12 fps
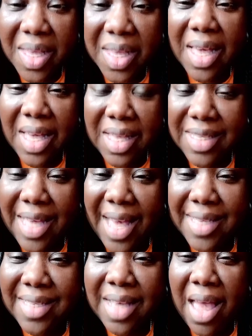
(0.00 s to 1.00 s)

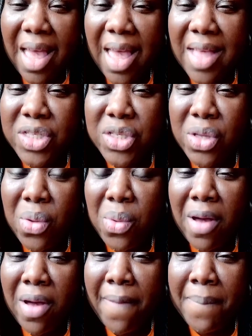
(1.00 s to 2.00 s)
Yes. And so,
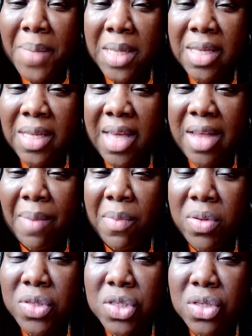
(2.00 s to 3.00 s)
again, I'm
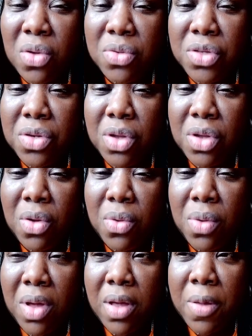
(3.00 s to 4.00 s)
also,
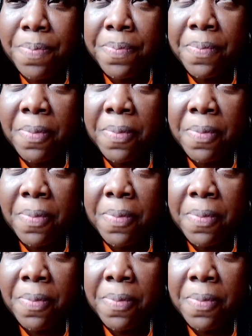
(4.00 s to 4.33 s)
what